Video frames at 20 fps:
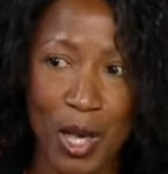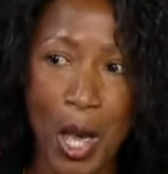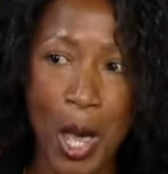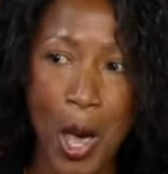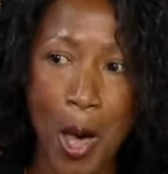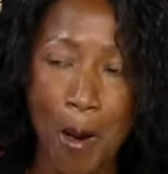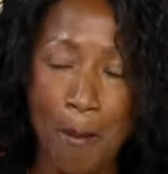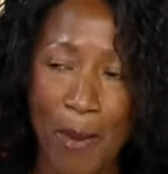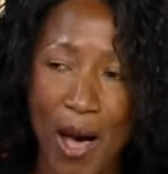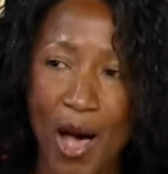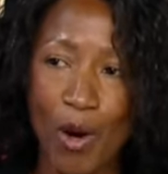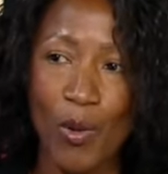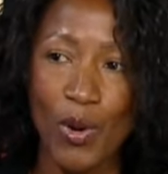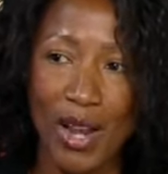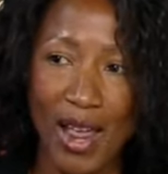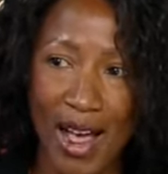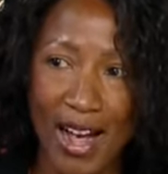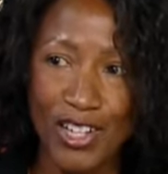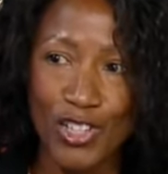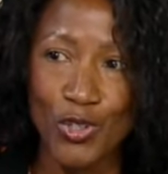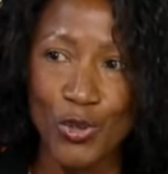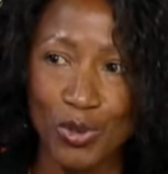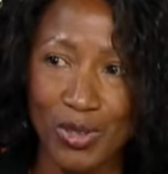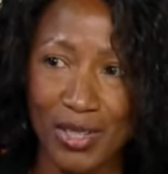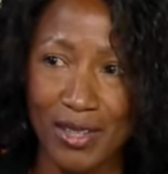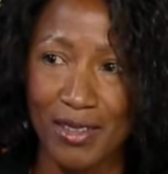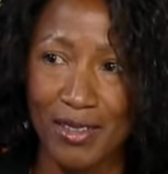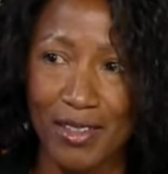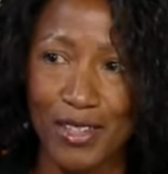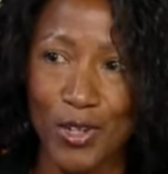about what
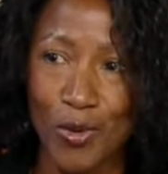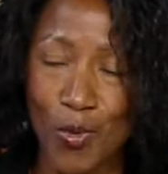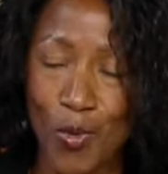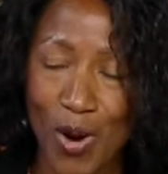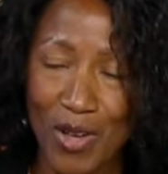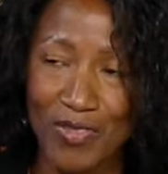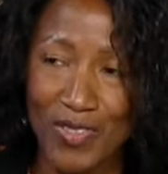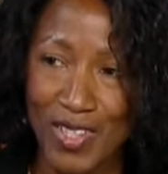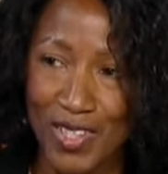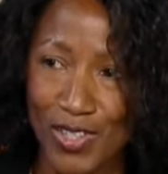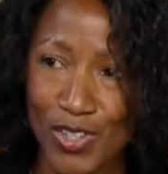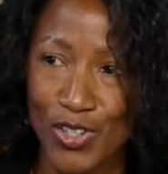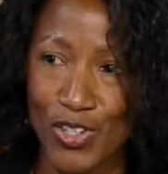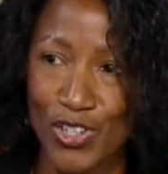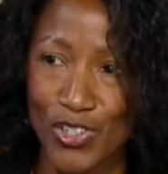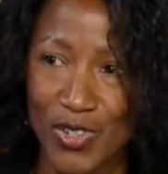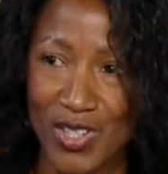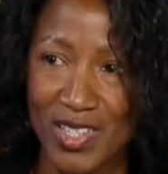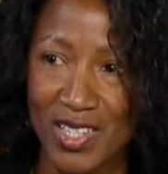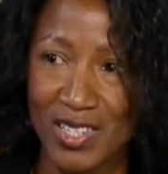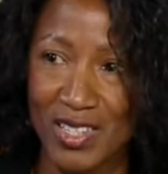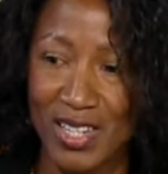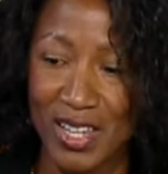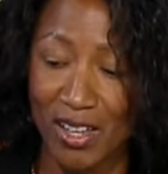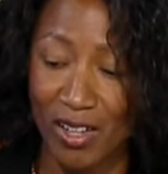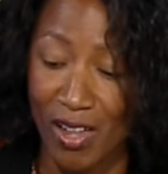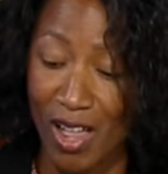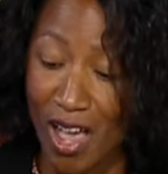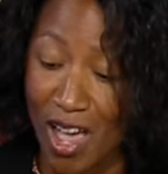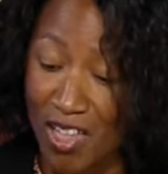actually, you know, what these surgeries entail.
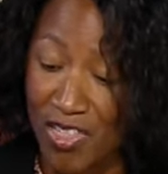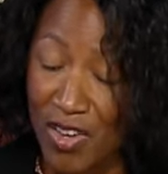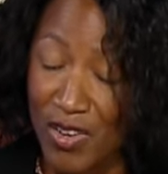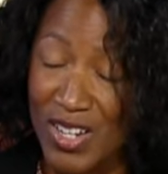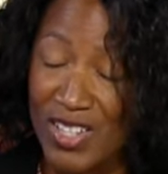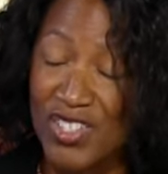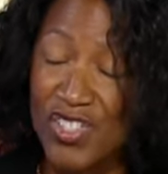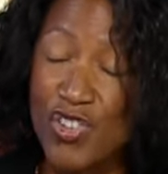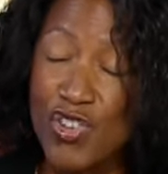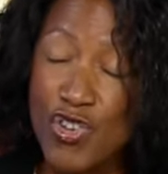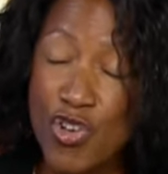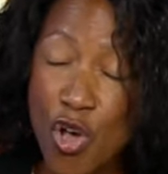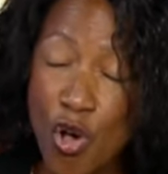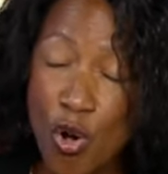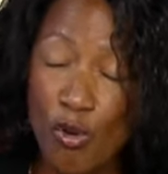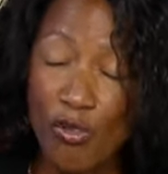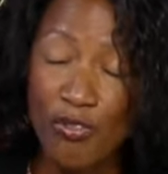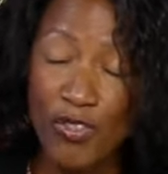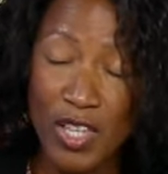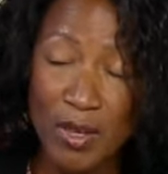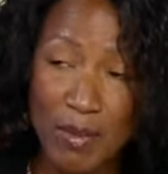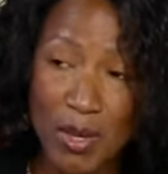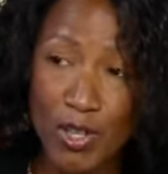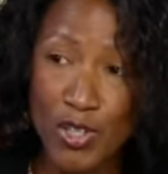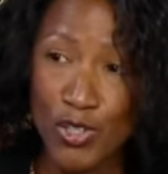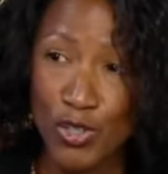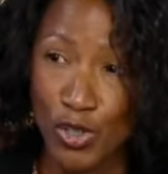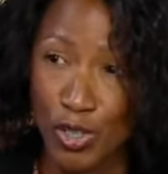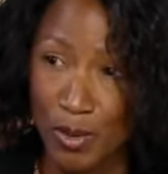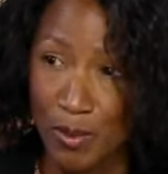There is no female
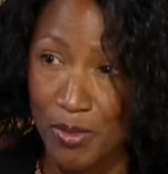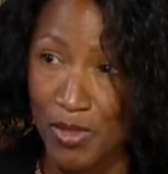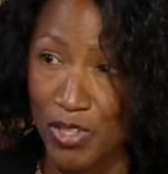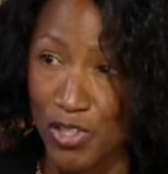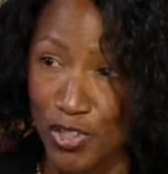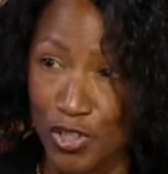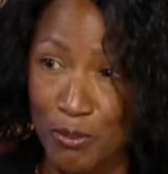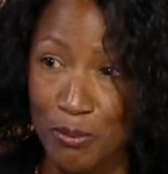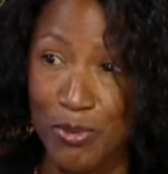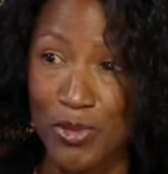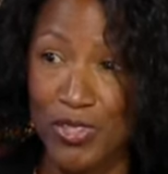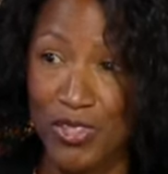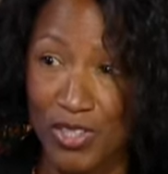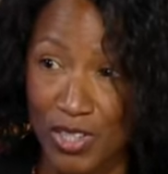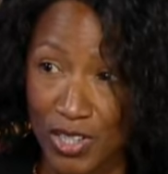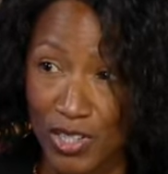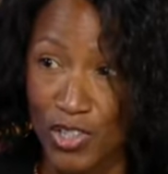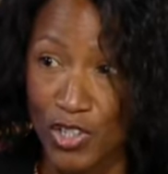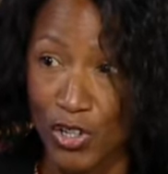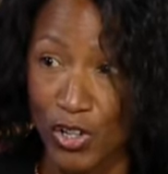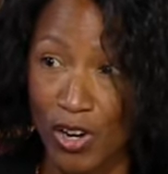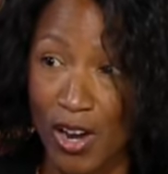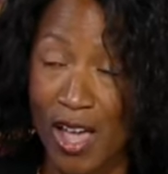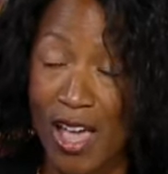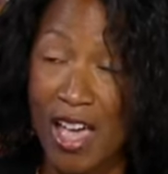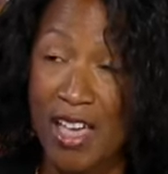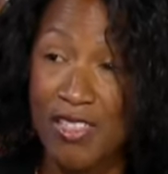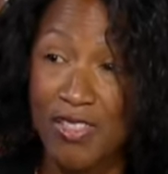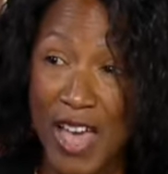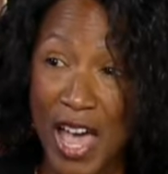circumcision procedure
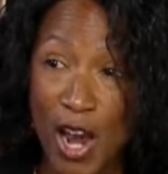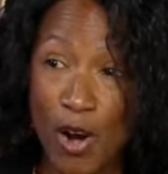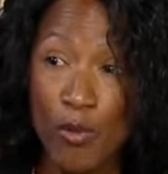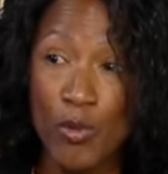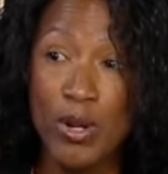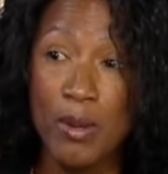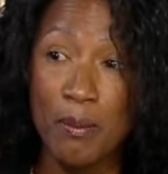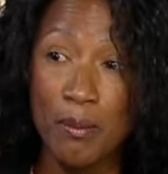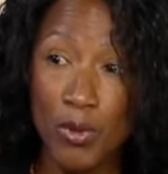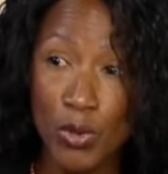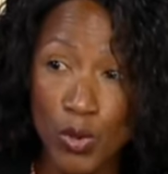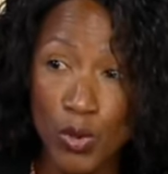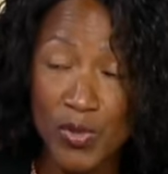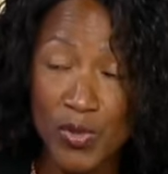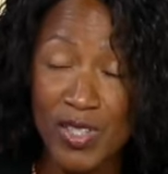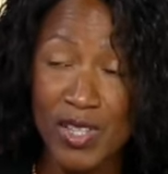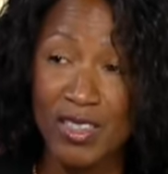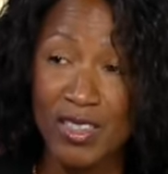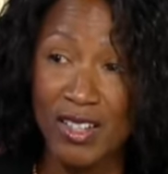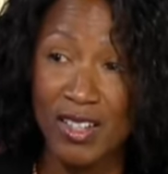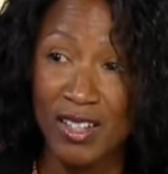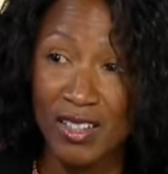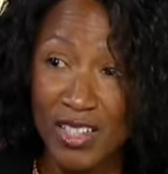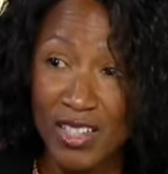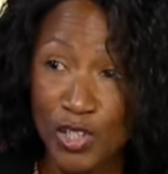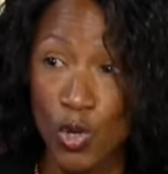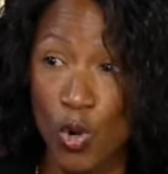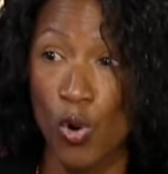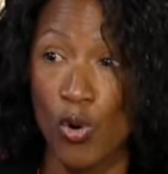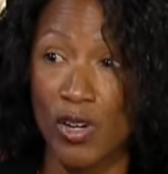that removes the
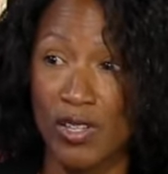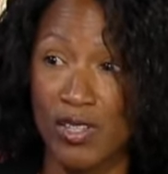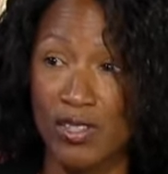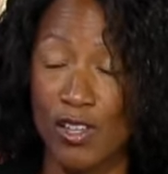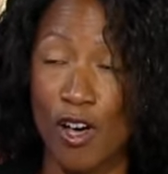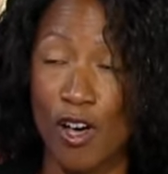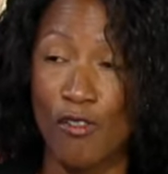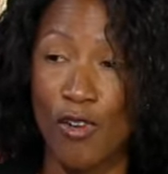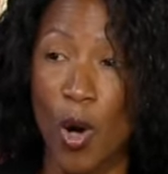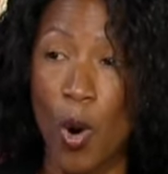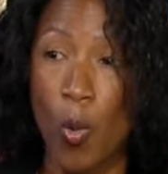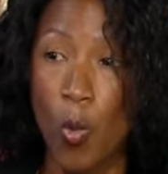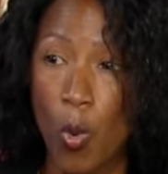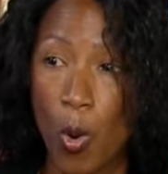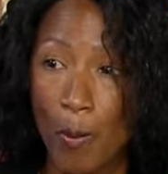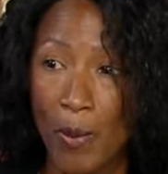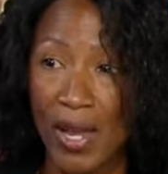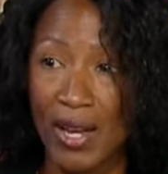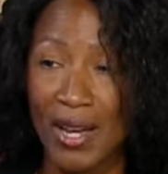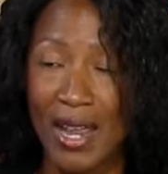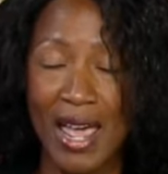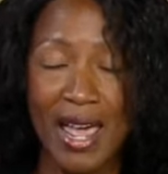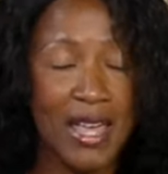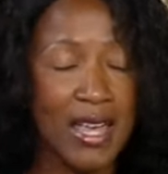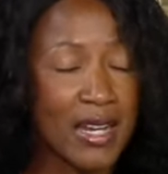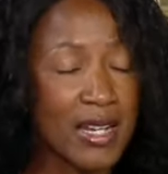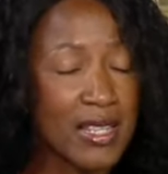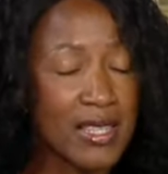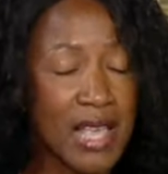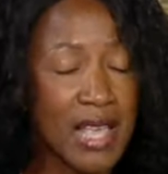clitoris of a woman. It
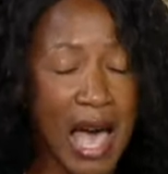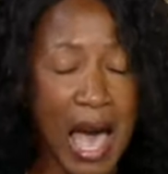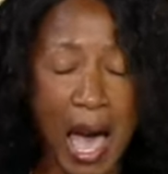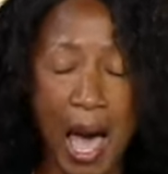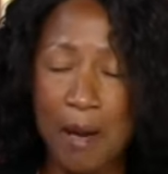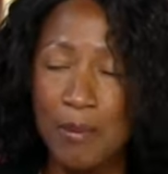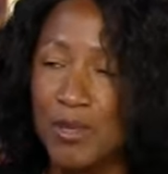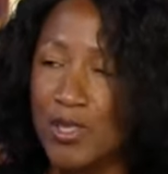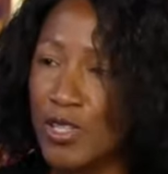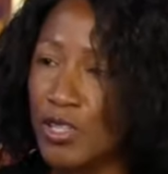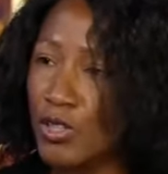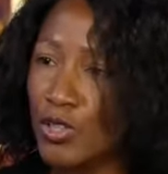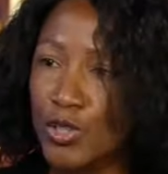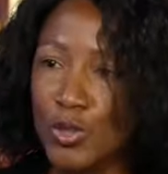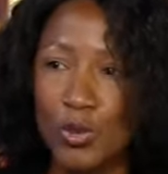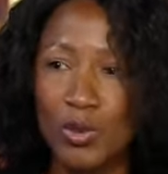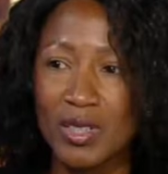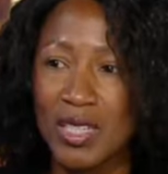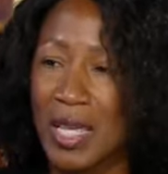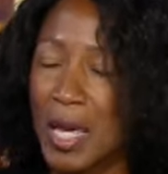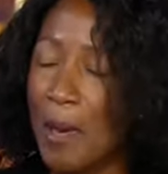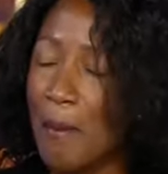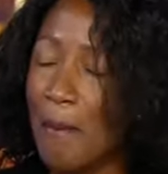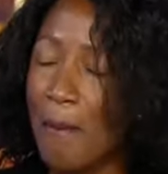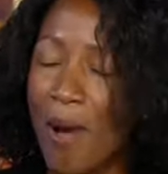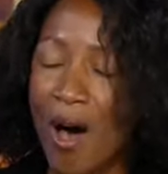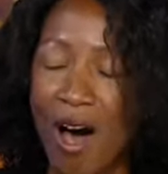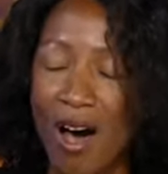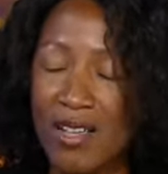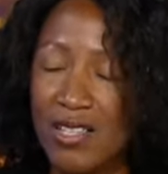is absolutely
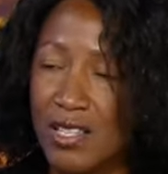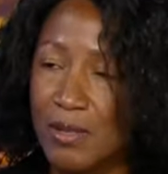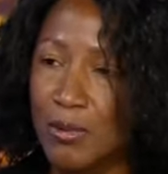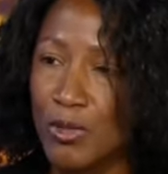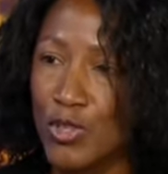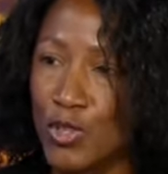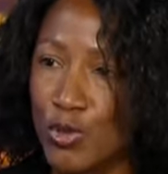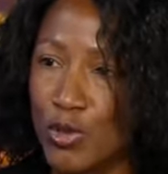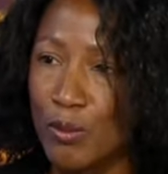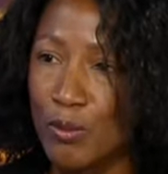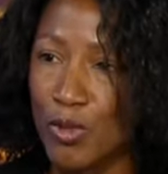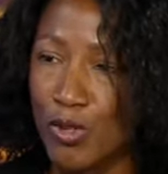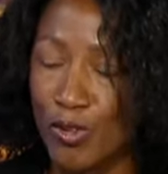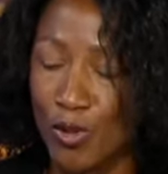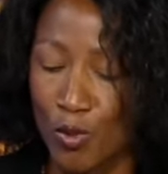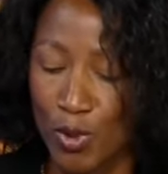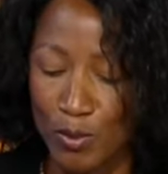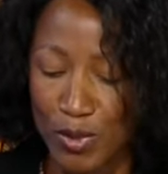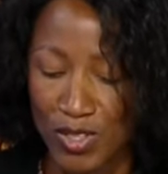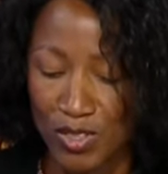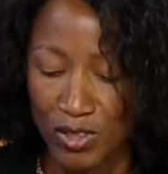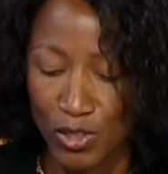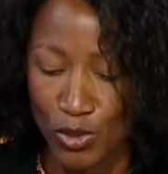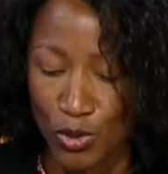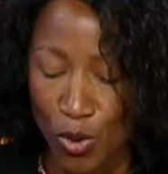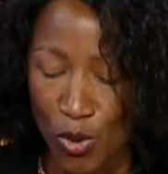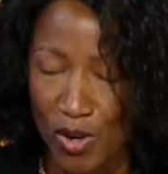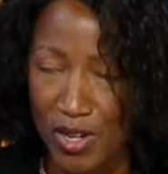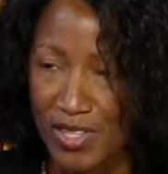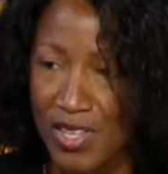impossible to remove a woman's
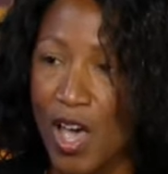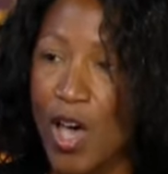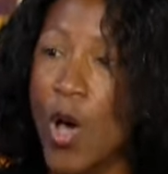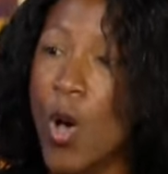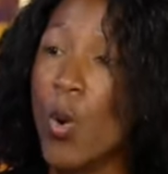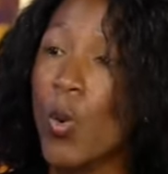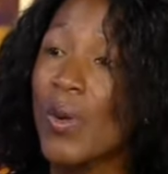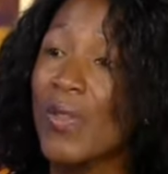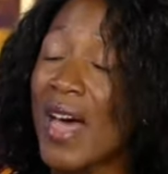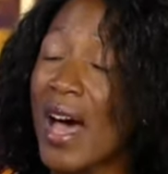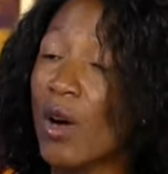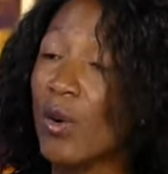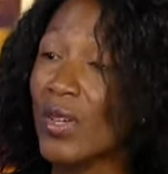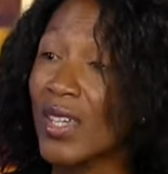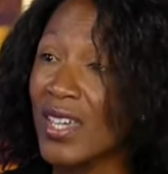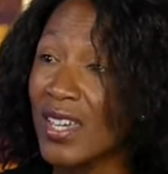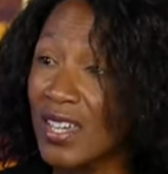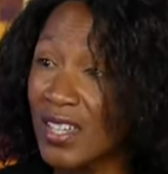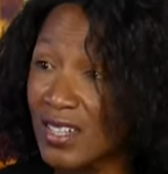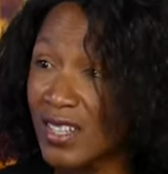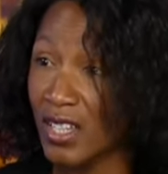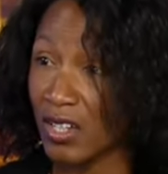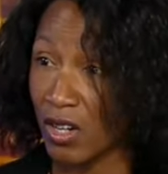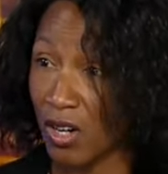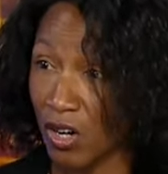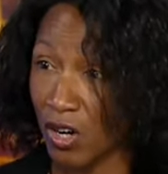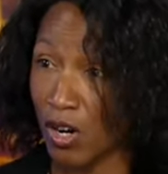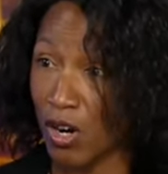clitoris without killing her.